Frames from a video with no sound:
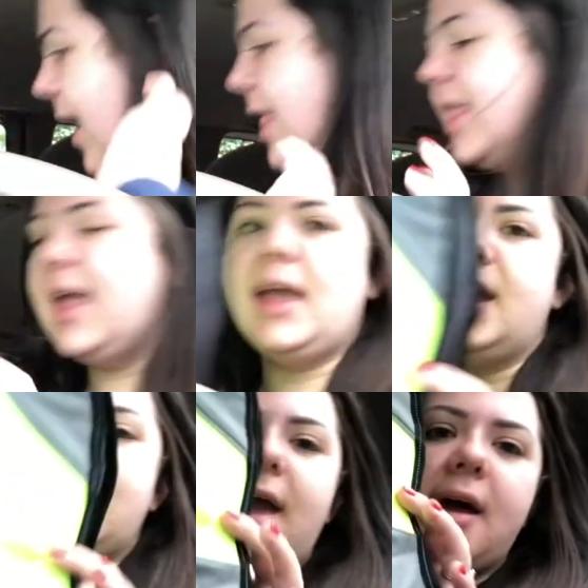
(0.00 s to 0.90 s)
And
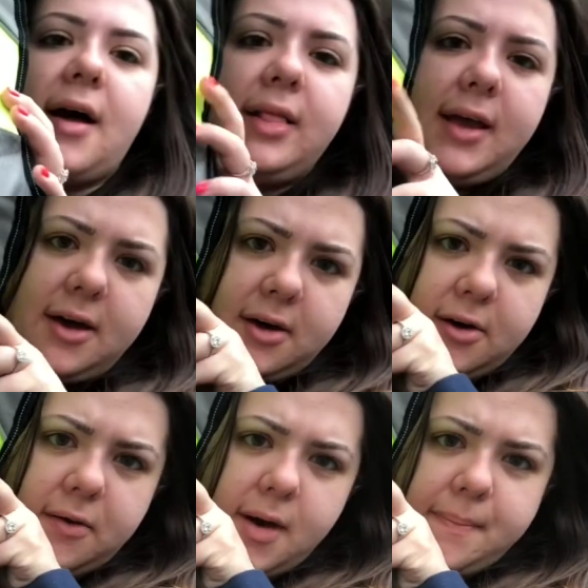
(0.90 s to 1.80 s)
then I got
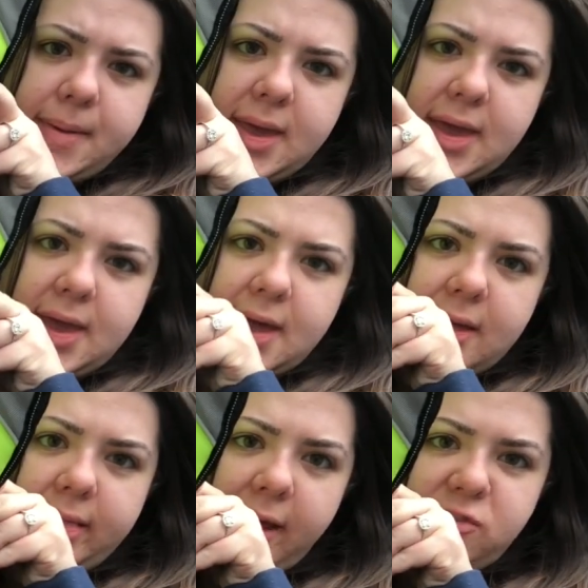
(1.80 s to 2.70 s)
Leo a big life